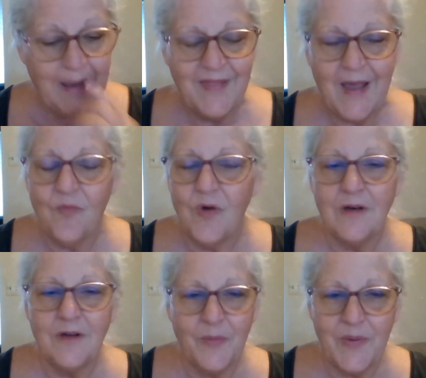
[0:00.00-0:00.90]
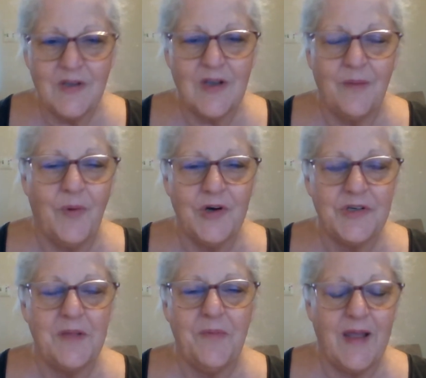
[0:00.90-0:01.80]
that one little piece of
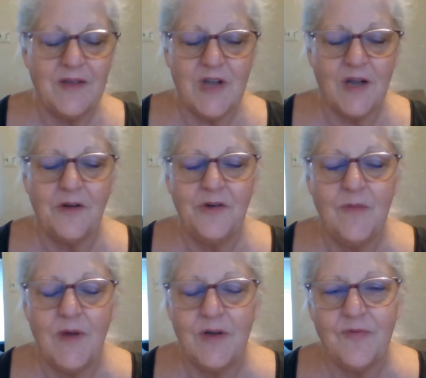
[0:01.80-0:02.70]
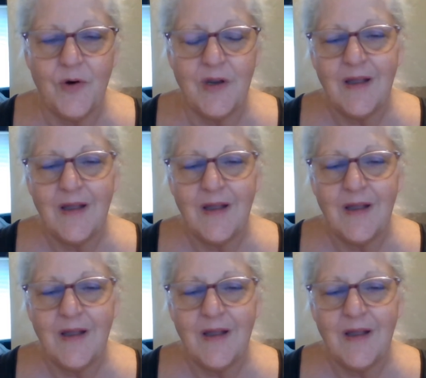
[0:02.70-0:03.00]
parsley plant is not going to do much for you.